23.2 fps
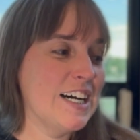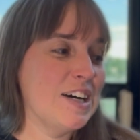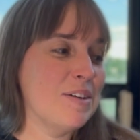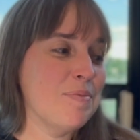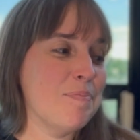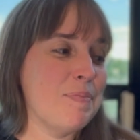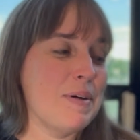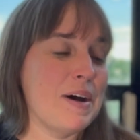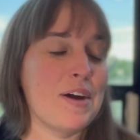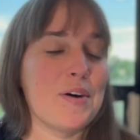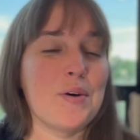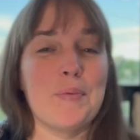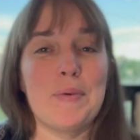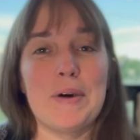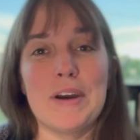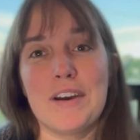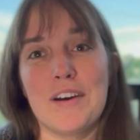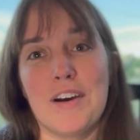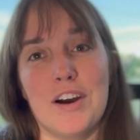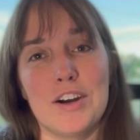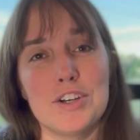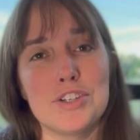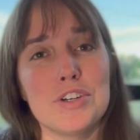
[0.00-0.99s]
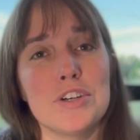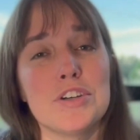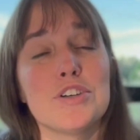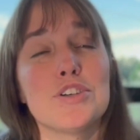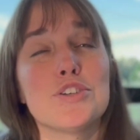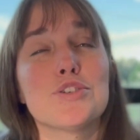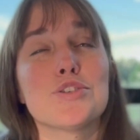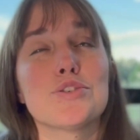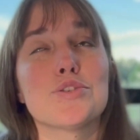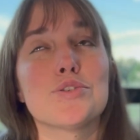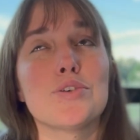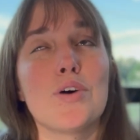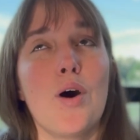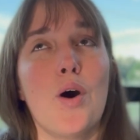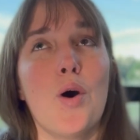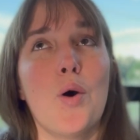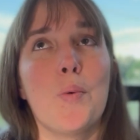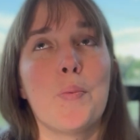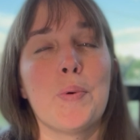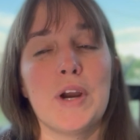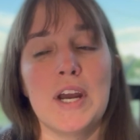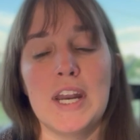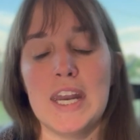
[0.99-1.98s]
but oh my gosh, it is so
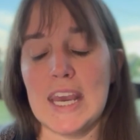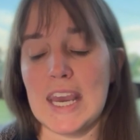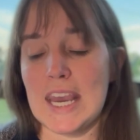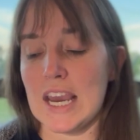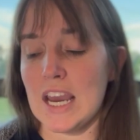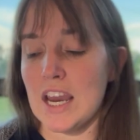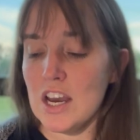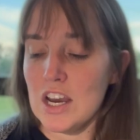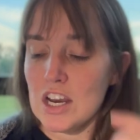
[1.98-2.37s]
pretty.